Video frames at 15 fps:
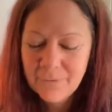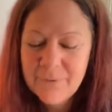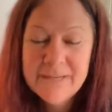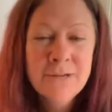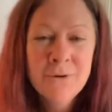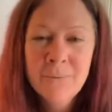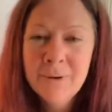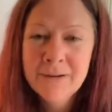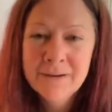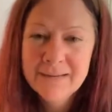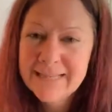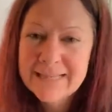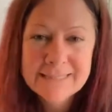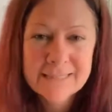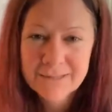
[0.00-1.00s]
We don't want our
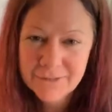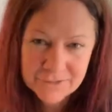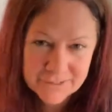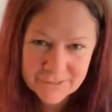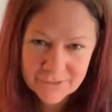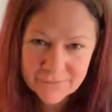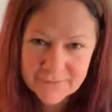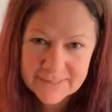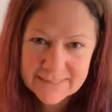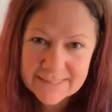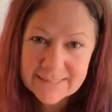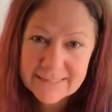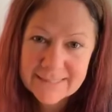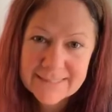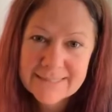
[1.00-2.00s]
kids on those
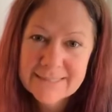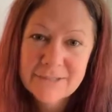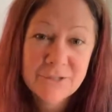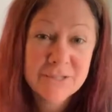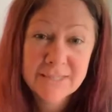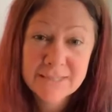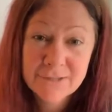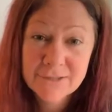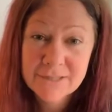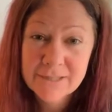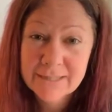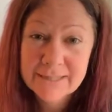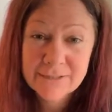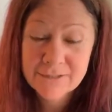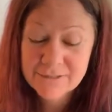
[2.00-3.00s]
surfaces using those
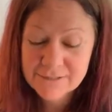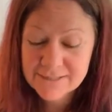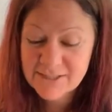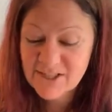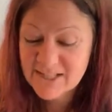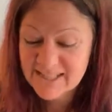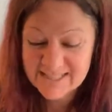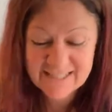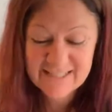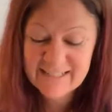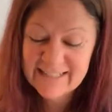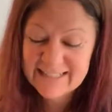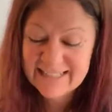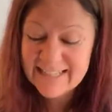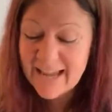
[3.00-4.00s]
cleaners. Just
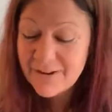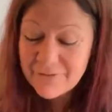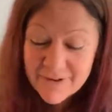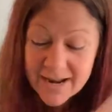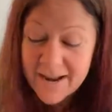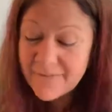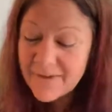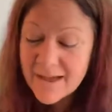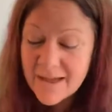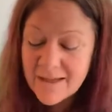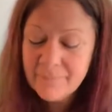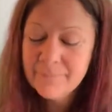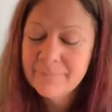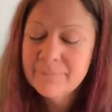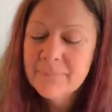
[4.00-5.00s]
get rid of
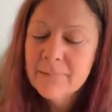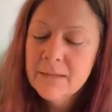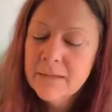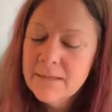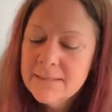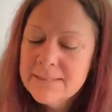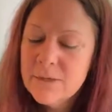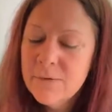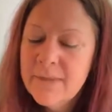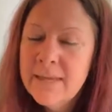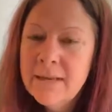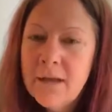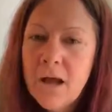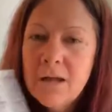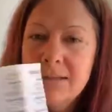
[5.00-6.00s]
them. So
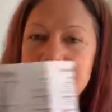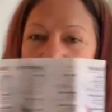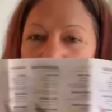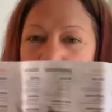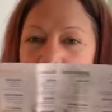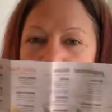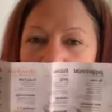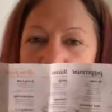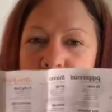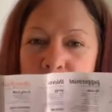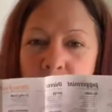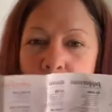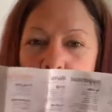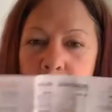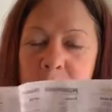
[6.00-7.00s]
then also, if
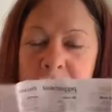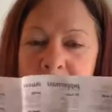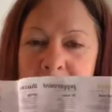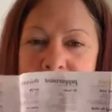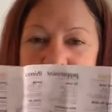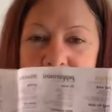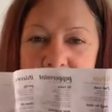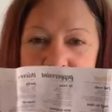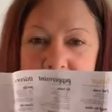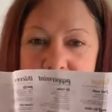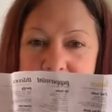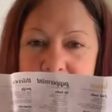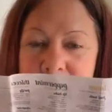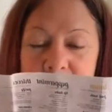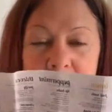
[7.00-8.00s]
you open like
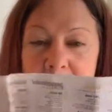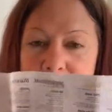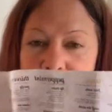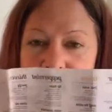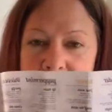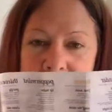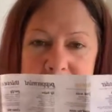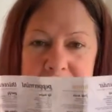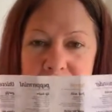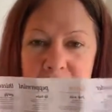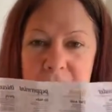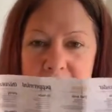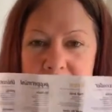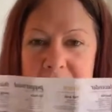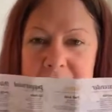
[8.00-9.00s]
this, you'll have a nice little
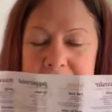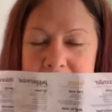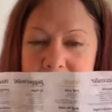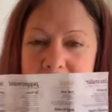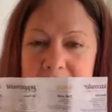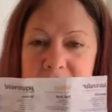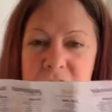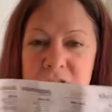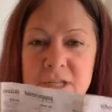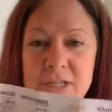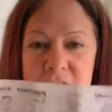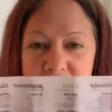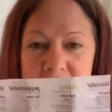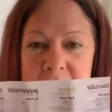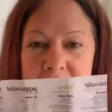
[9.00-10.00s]
handy dandy cheat
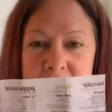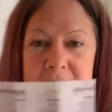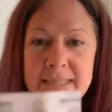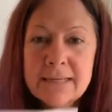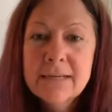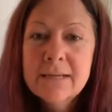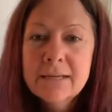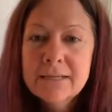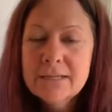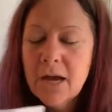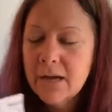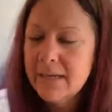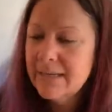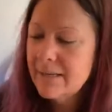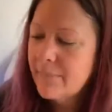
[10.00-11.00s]
sheet
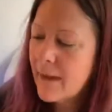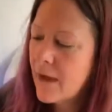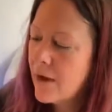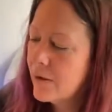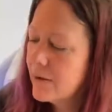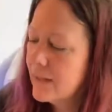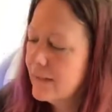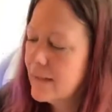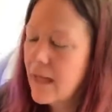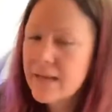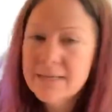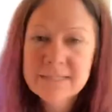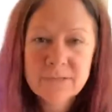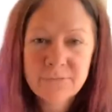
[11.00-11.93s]
talking about a lot of